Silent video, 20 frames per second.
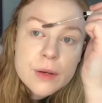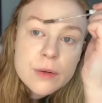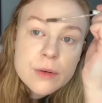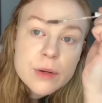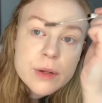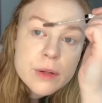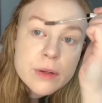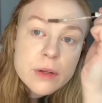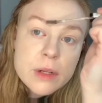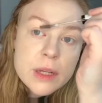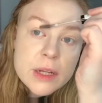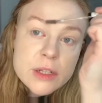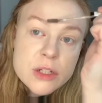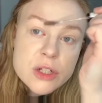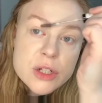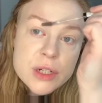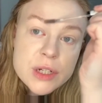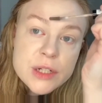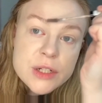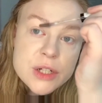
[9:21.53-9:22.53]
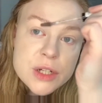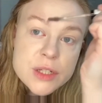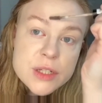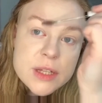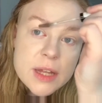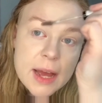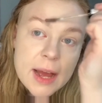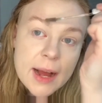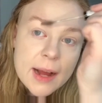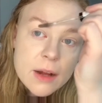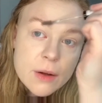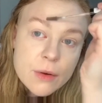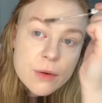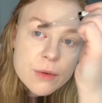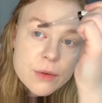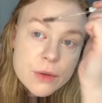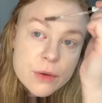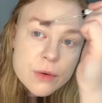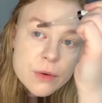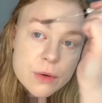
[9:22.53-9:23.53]
literally just angle
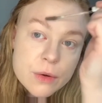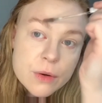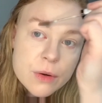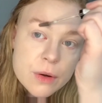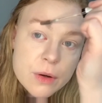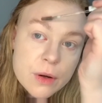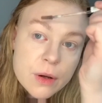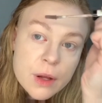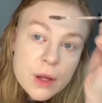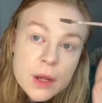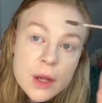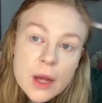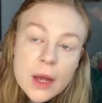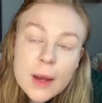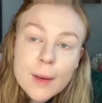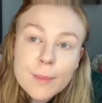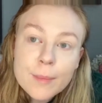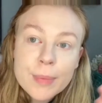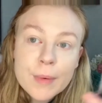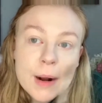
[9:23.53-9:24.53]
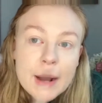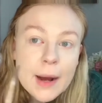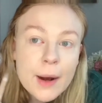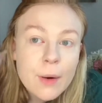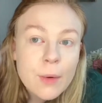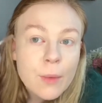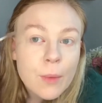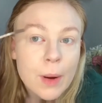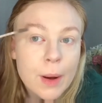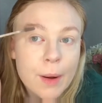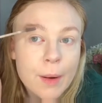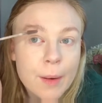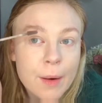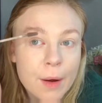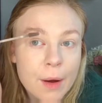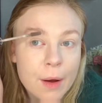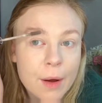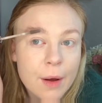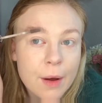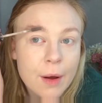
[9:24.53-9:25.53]
your brow
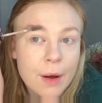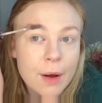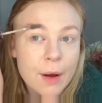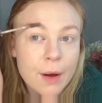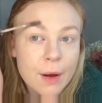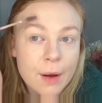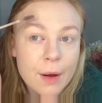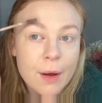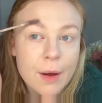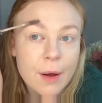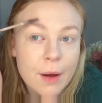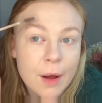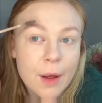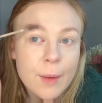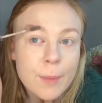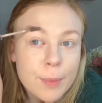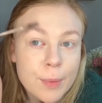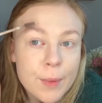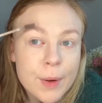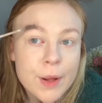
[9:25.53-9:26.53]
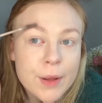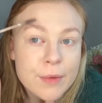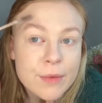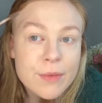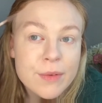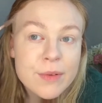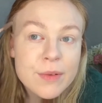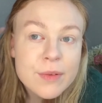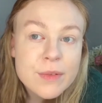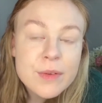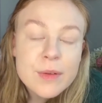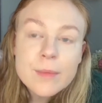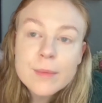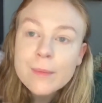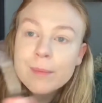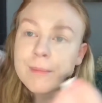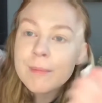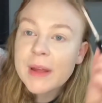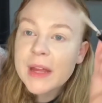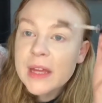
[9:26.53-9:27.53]
upwards to
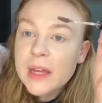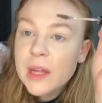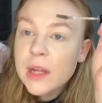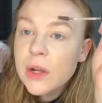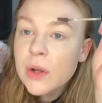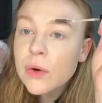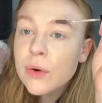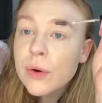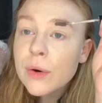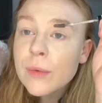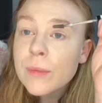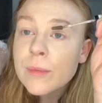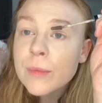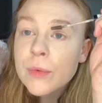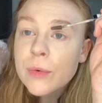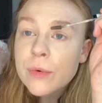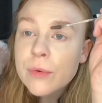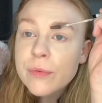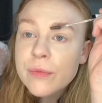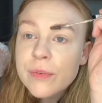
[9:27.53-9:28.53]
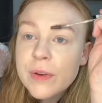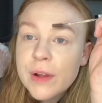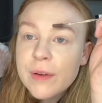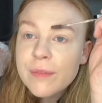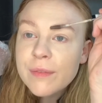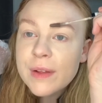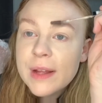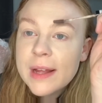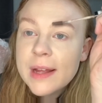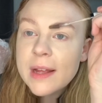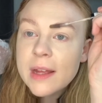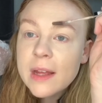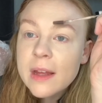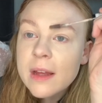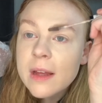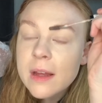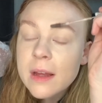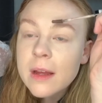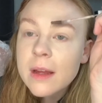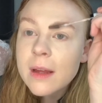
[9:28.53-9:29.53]
make it look more fluffy
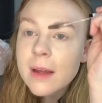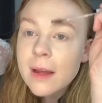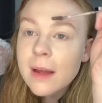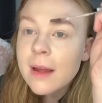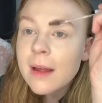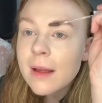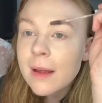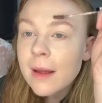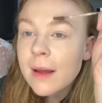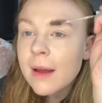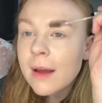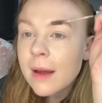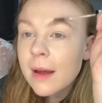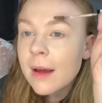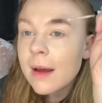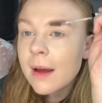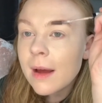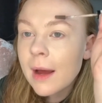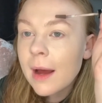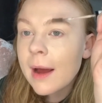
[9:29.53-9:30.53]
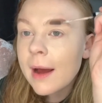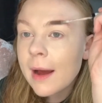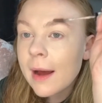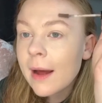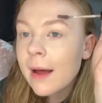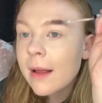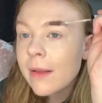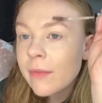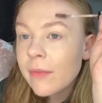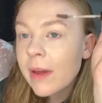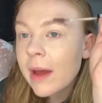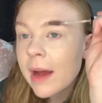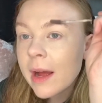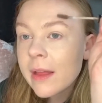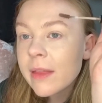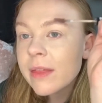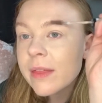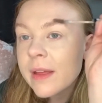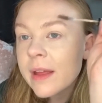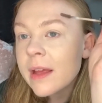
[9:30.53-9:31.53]
and I
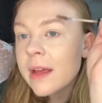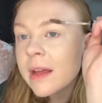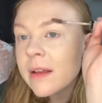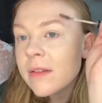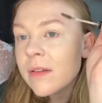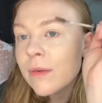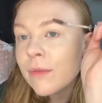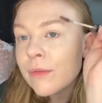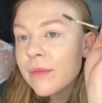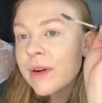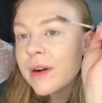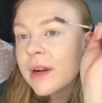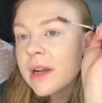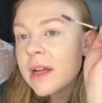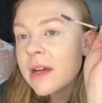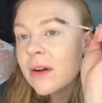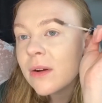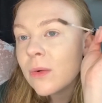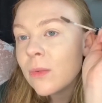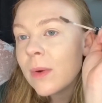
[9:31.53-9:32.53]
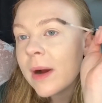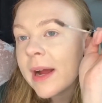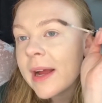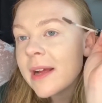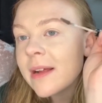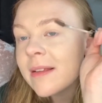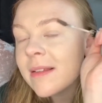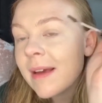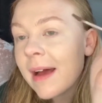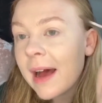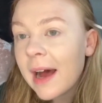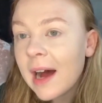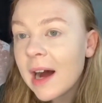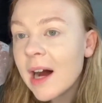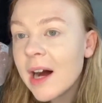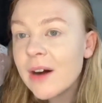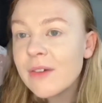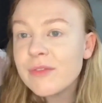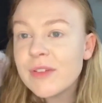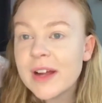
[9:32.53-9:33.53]
think it's a really good way to have
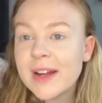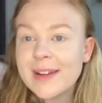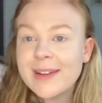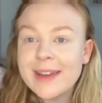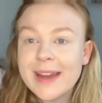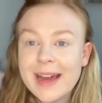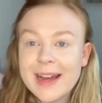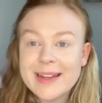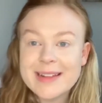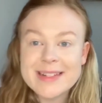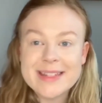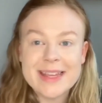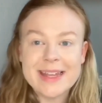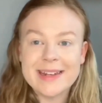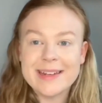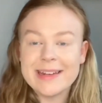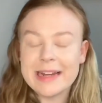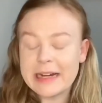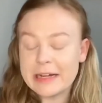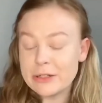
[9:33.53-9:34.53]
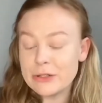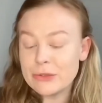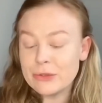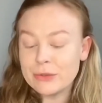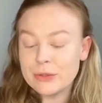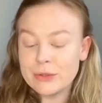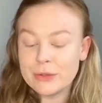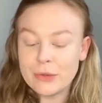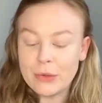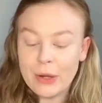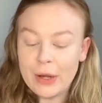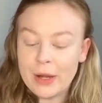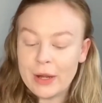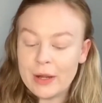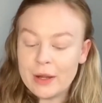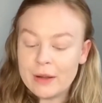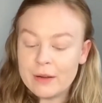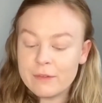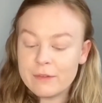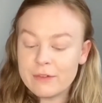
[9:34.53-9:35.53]
a nice natural
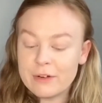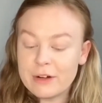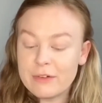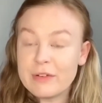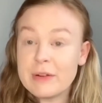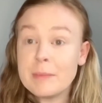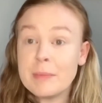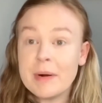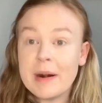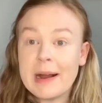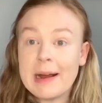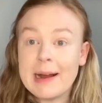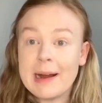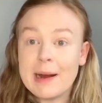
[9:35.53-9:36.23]
fluffy brow.